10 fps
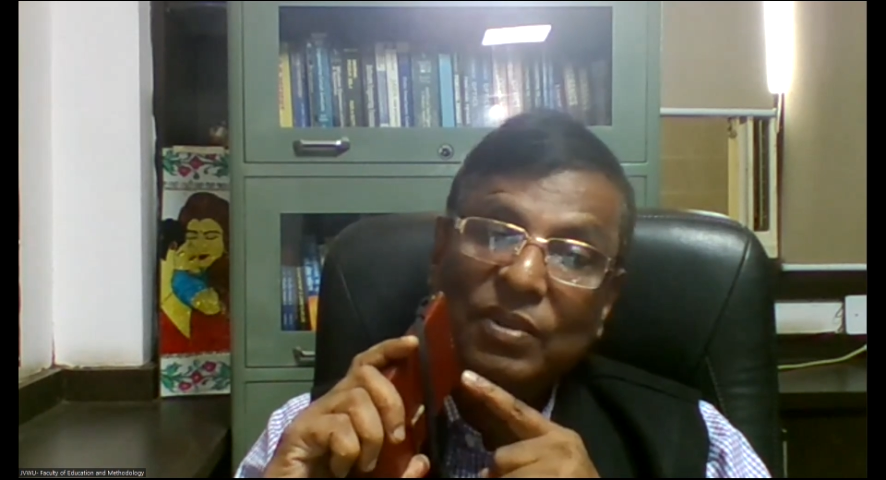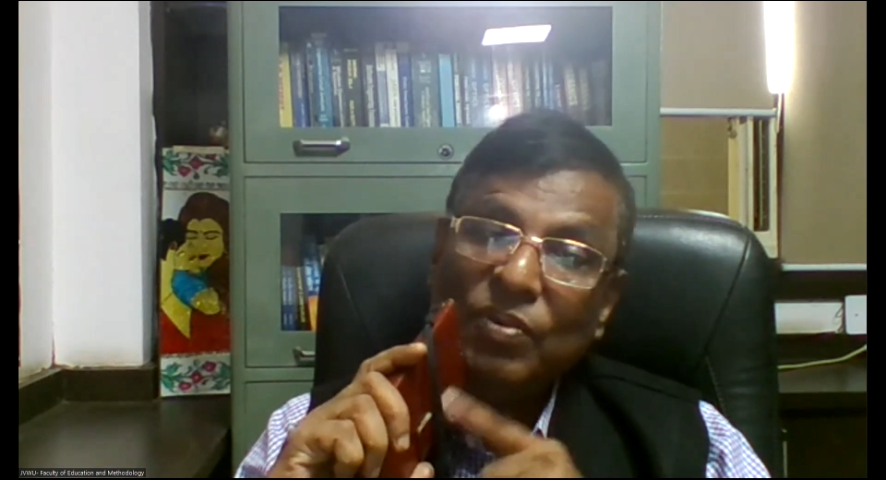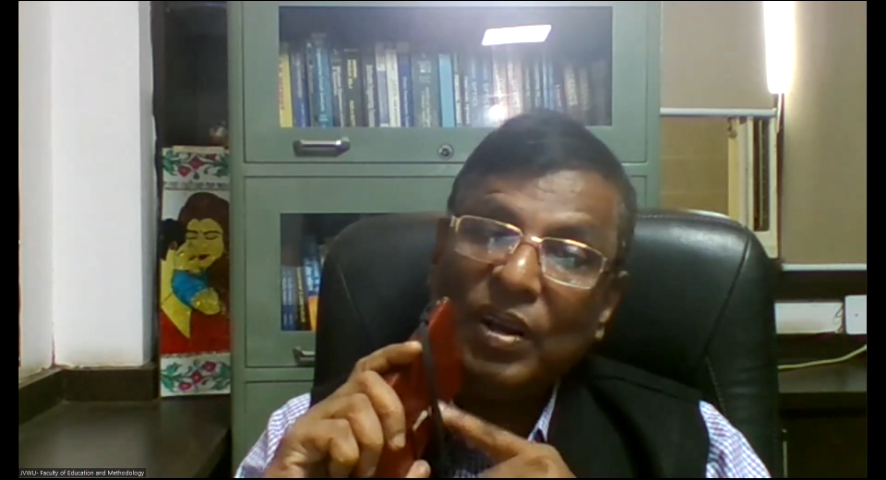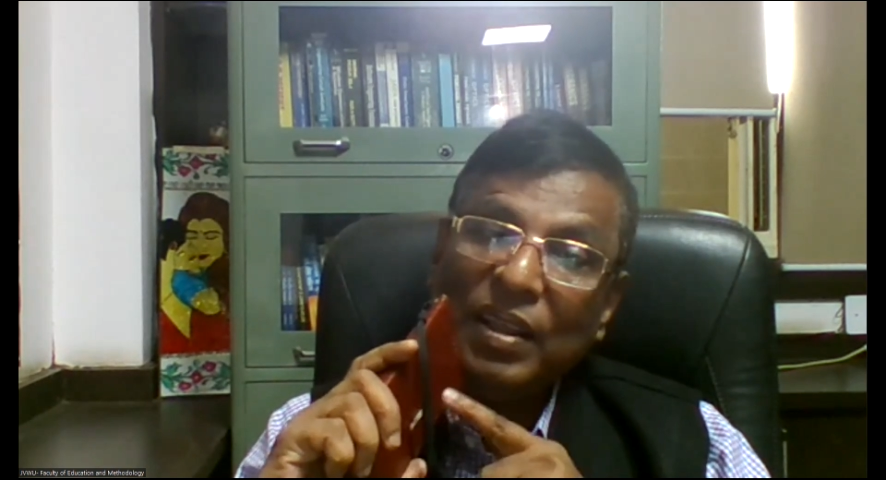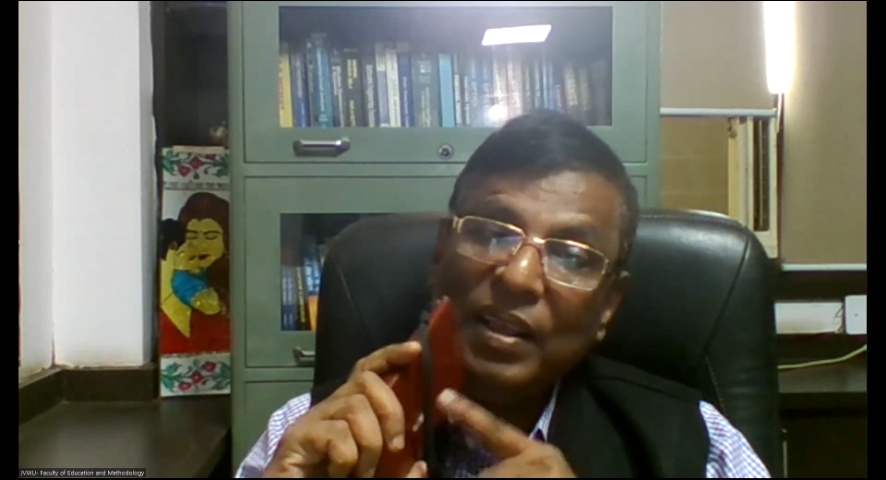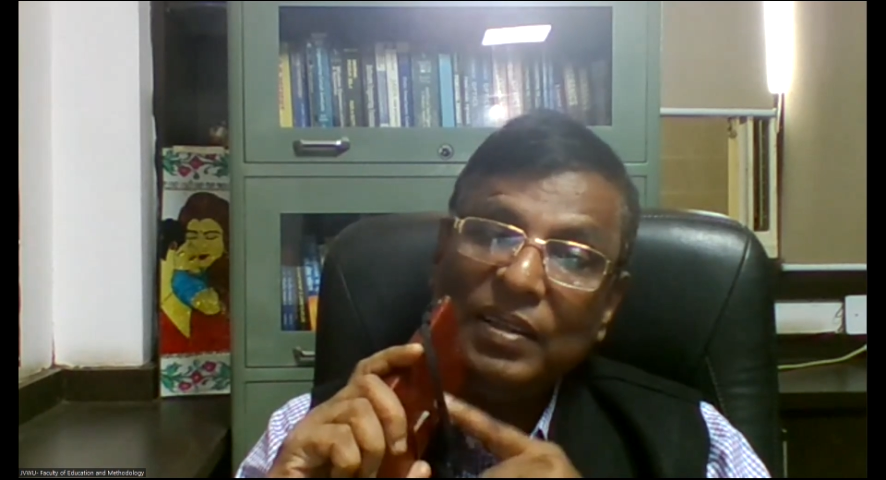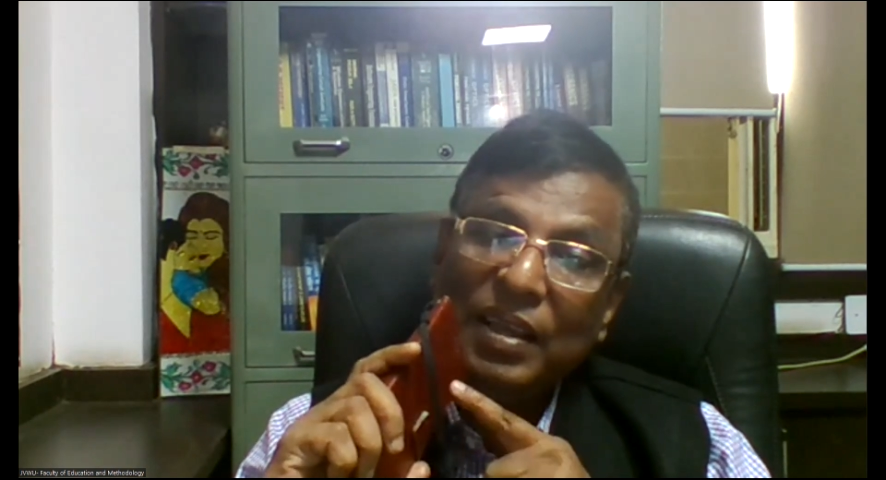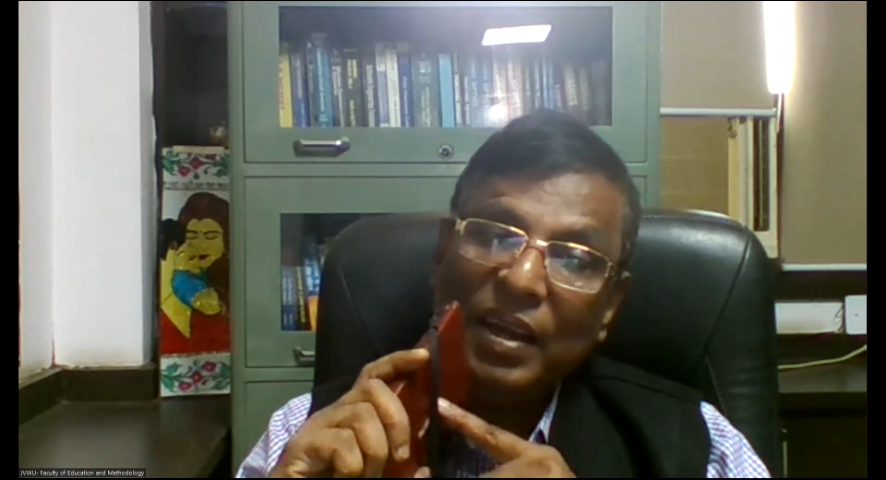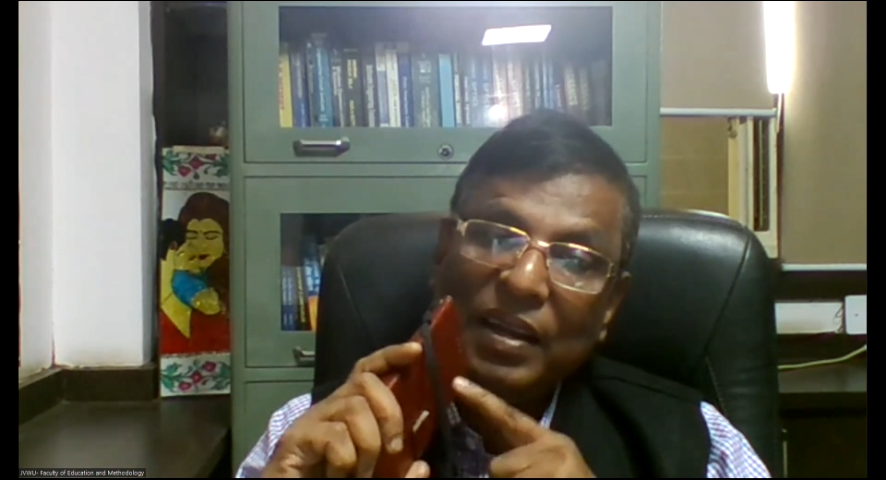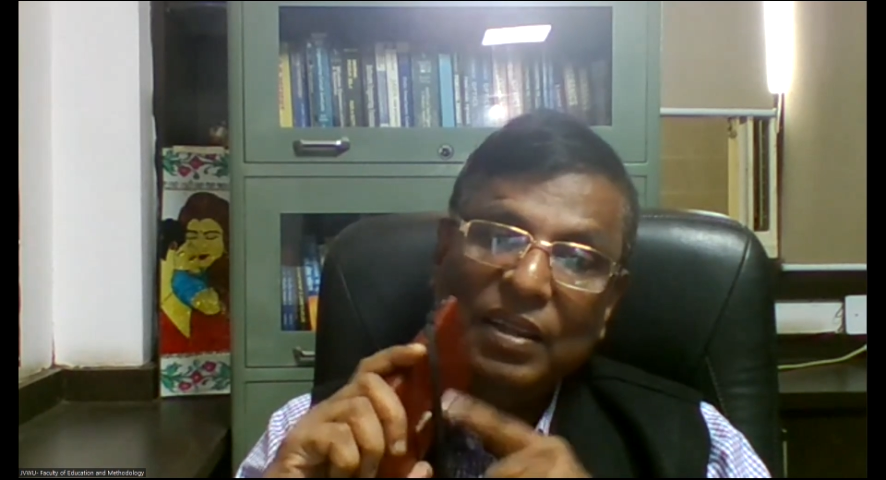It is working
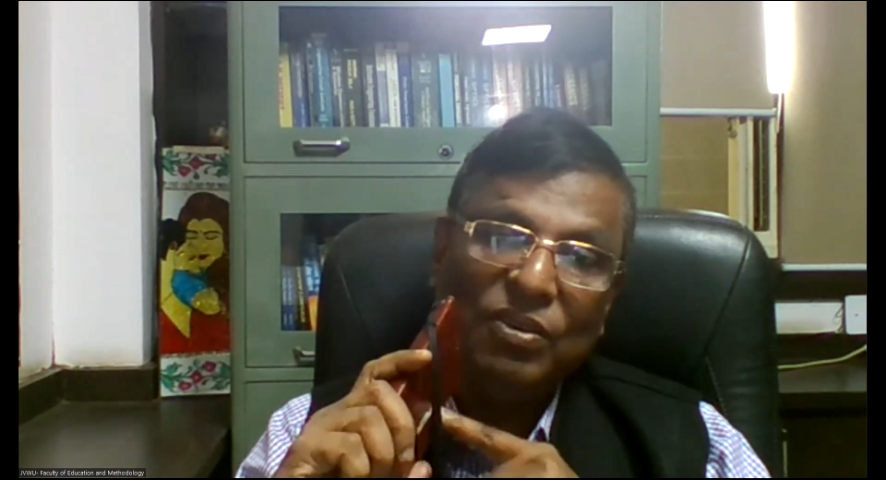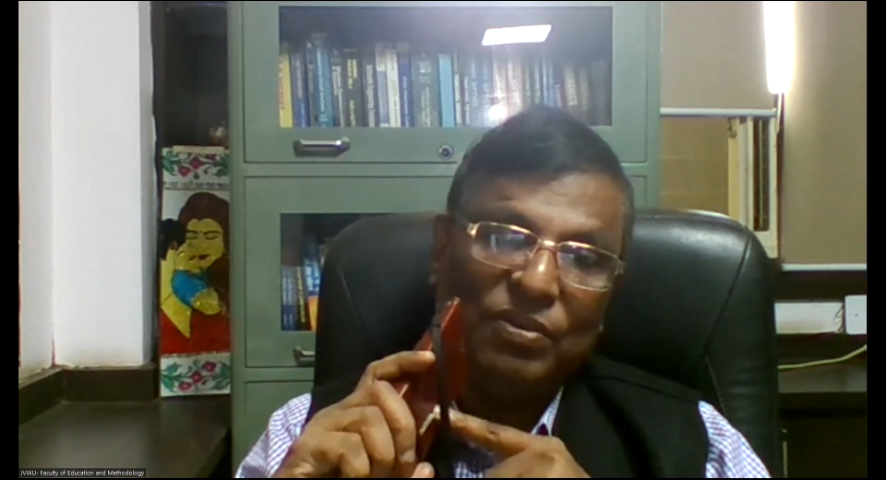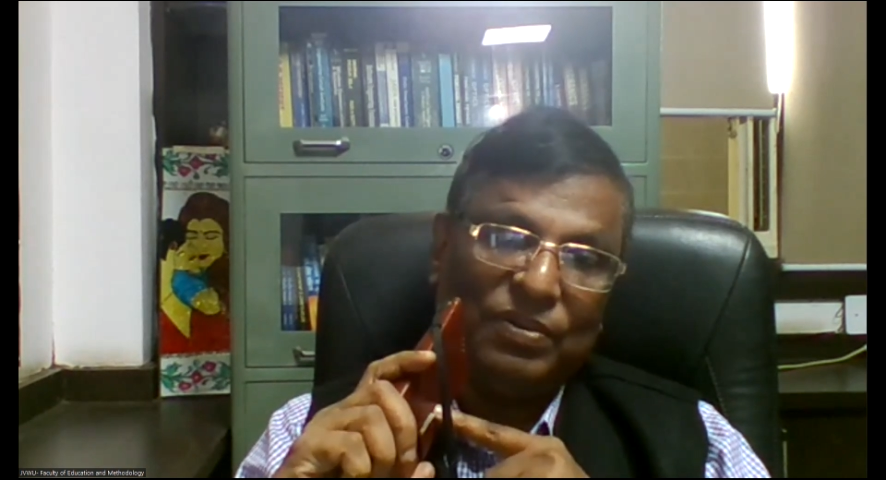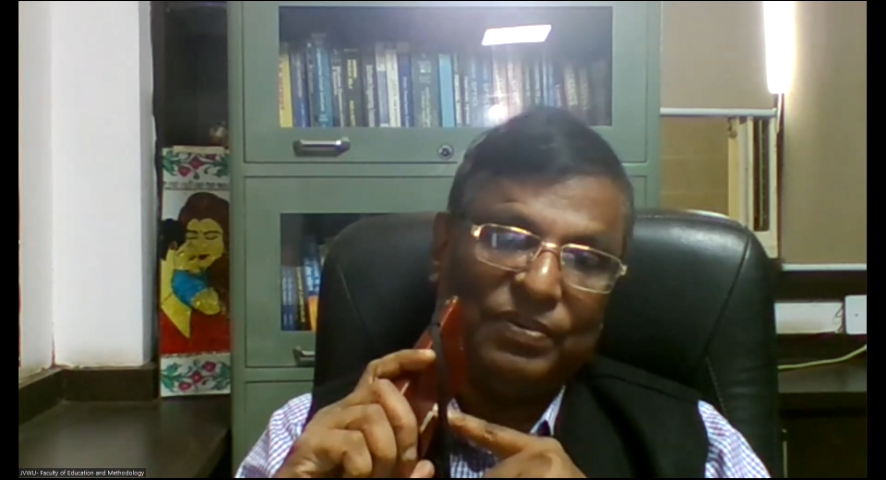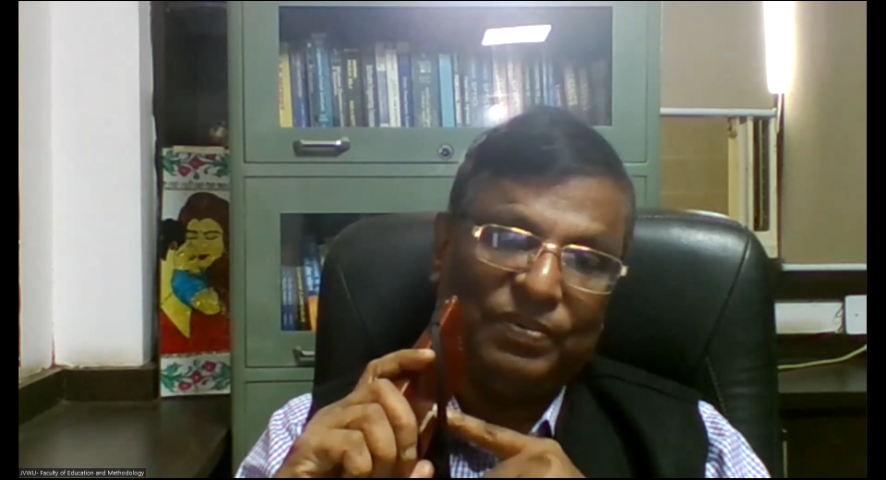as a radio.